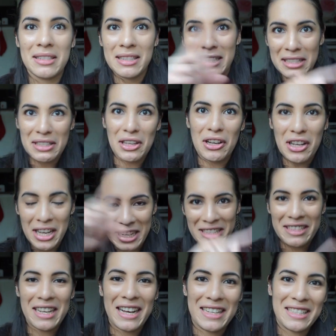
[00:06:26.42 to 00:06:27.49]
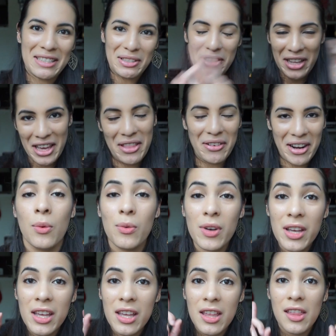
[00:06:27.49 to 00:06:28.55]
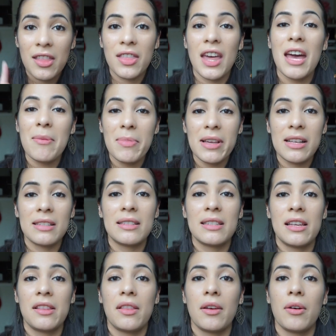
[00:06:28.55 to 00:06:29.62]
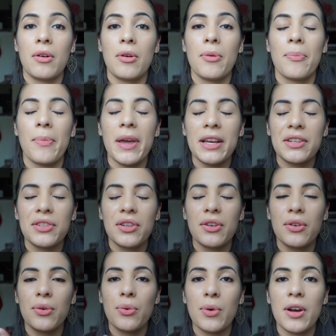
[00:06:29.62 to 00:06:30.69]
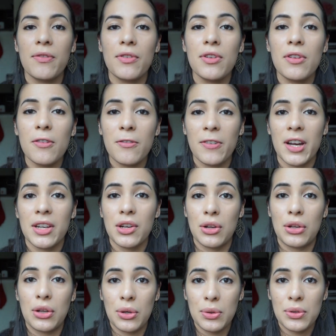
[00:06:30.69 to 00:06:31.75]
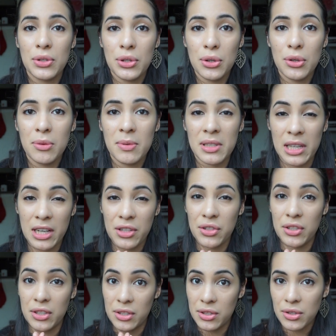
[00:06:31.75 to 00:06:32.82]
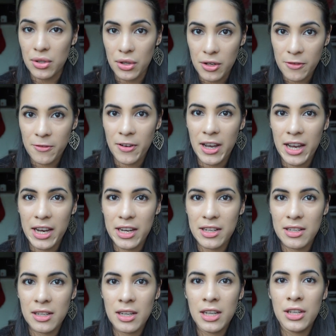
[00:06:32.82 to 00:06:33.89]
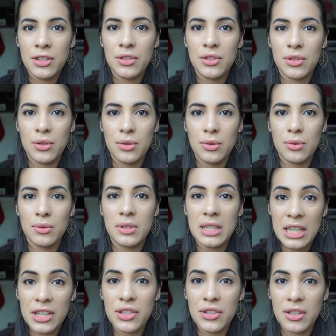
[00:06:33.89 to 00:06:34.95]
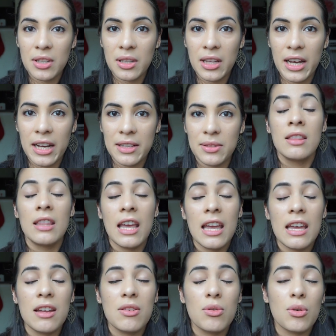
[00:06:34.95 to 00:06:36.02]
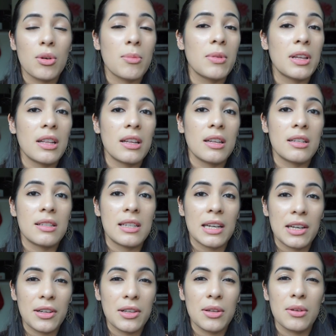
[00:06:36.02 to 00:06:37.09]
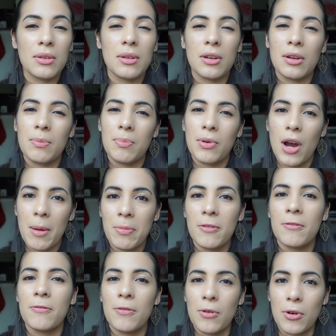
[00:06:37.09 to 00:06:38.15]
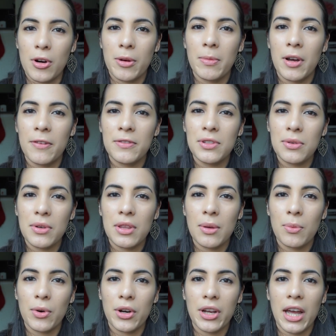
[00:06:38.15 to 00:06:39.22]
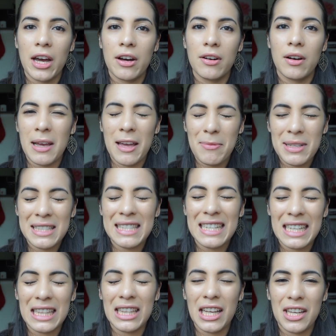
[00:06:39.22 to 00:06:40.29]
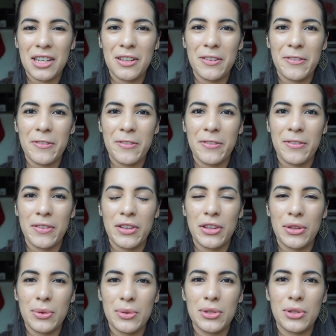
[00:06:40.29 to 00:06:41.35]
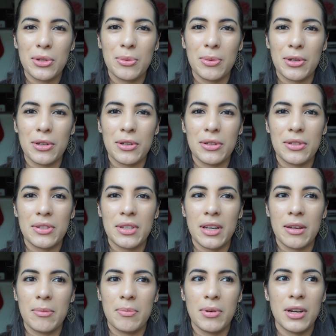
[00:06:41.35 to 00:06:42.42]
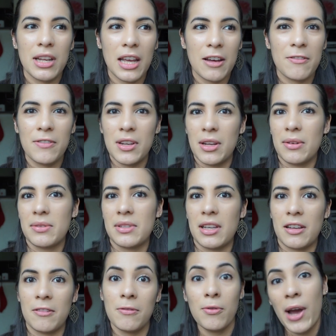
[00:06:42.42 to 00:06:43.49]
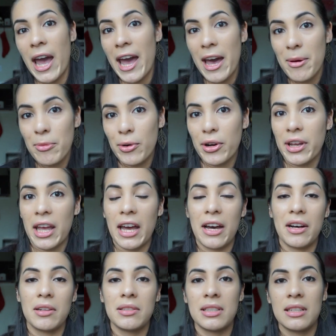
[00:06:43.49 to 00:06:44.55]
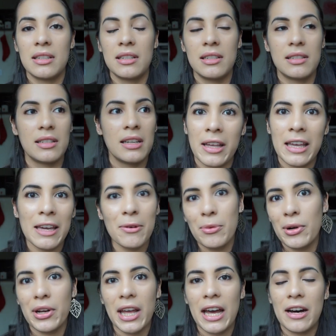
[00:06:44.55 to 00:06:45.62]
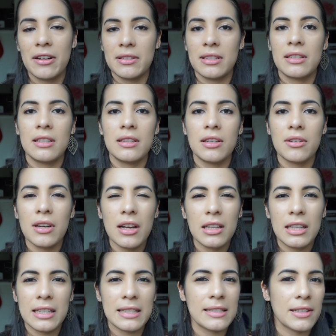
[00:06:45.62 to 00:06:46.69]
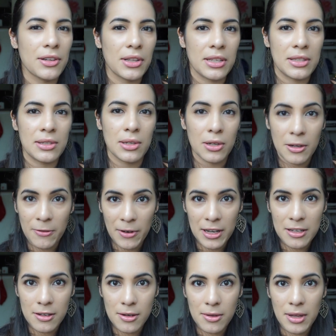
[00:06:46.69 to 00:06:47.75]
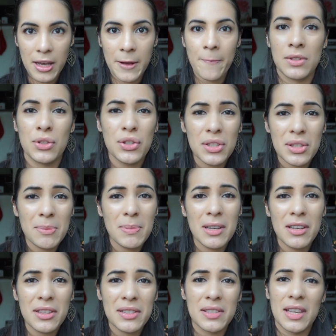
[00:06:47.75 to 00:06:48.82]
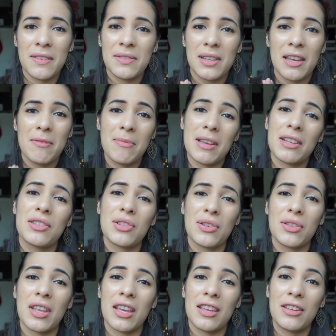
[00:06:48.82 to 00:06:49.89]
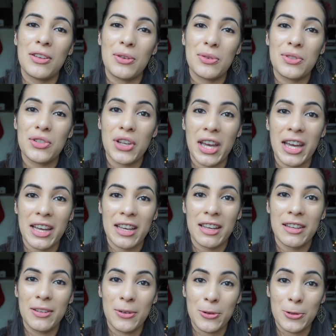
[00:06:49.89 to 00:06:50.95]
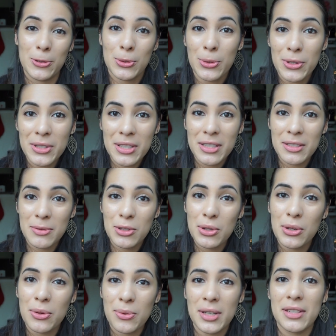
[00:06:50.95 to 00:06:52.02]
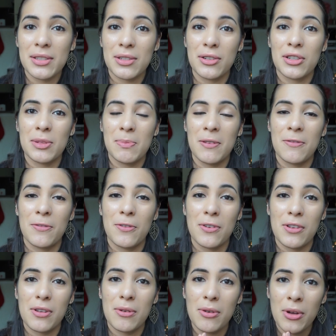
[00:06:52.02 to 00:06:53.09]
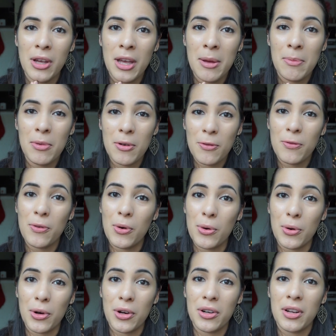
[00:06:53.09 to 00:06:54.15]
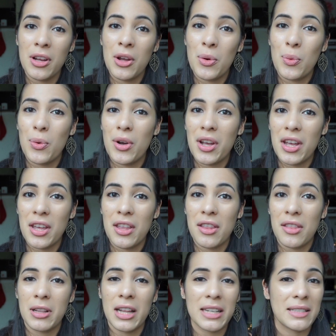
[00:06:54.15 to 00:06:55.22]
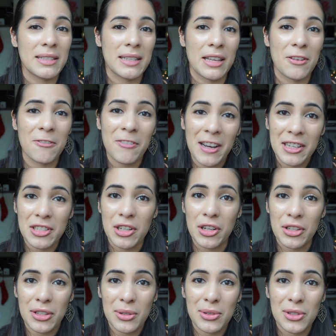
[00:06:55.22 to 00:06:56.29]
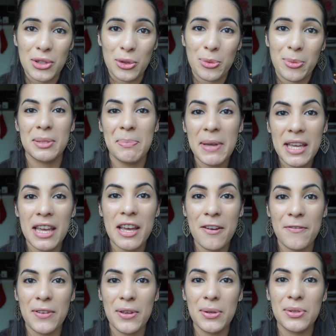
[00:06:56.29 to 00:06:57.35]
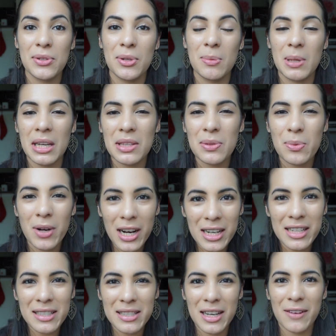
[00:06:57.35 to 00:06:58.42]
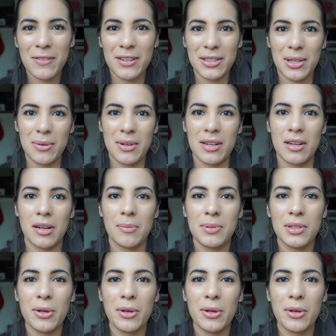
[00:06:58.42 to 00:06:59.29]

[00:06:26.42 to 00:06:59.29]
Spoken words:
This is all kind of ties in together. With that being said though, make sure whoever you find on YouTube is actually certified to teach the class. They normally tell you the proper form of doing the workout. I've been seeing a lot of YouTubers putting out videos like of ab workouts and HIIT workouts, and they're not necessarily certified to do that. So just to be on the safe side, make sure that you check your sources, do your research before you move forward with classes that you find on YouTube. Speaking of YouTube, that's where I discovered Tone It Up.